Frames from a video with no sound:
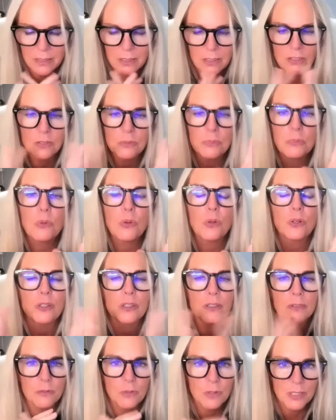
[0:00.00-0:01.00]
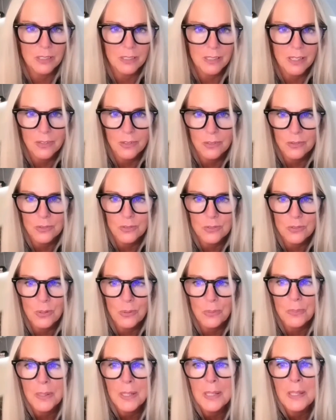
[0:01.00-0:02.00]
the support of one another.
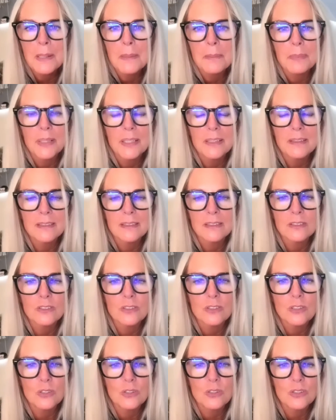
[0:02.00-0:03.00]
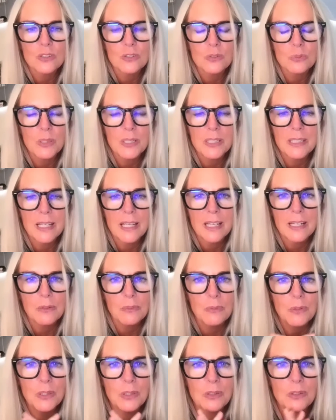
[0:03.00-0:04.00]
So blessings to you this week,
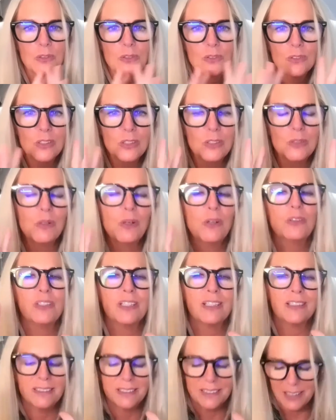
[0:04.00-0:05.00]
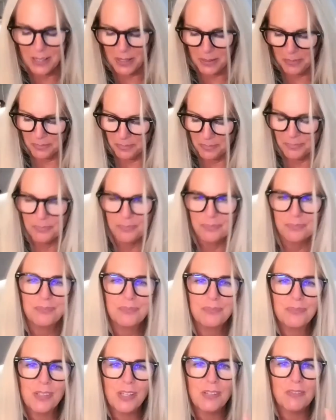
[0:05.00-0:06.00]
and we'll see you all next time.
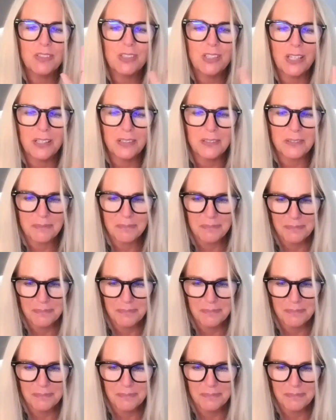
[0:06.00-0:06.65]
Love and light.